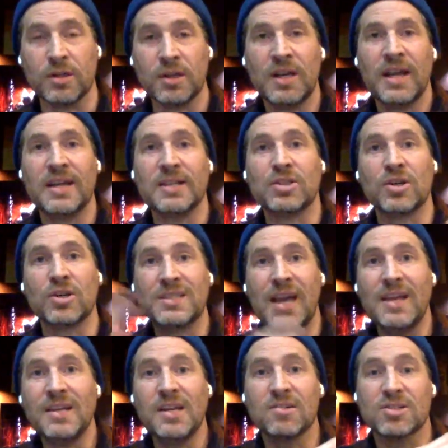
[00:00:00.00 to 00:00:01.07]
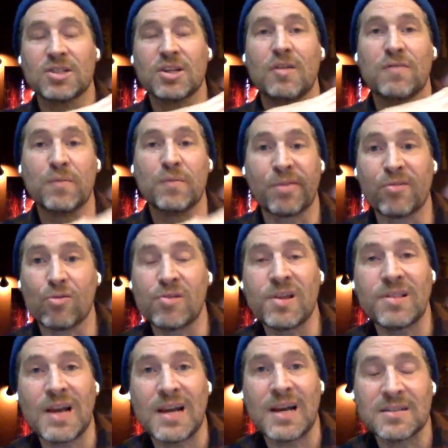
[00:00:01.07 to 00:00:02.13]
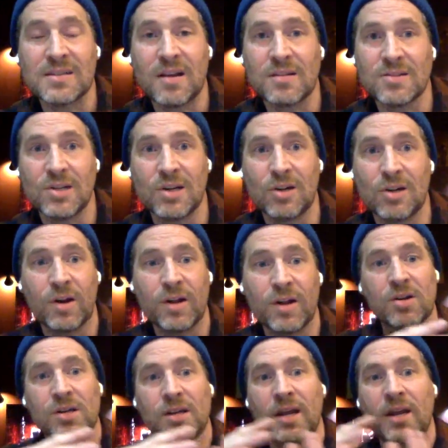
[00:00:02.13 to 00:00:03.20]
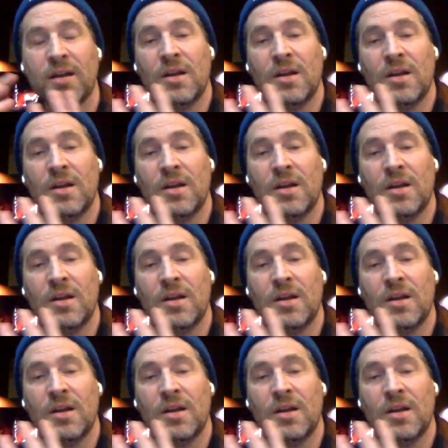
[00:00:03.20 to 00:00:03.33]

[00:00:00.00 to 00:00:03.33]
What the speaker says: It took 10 years to go from $30,000 in credit card debt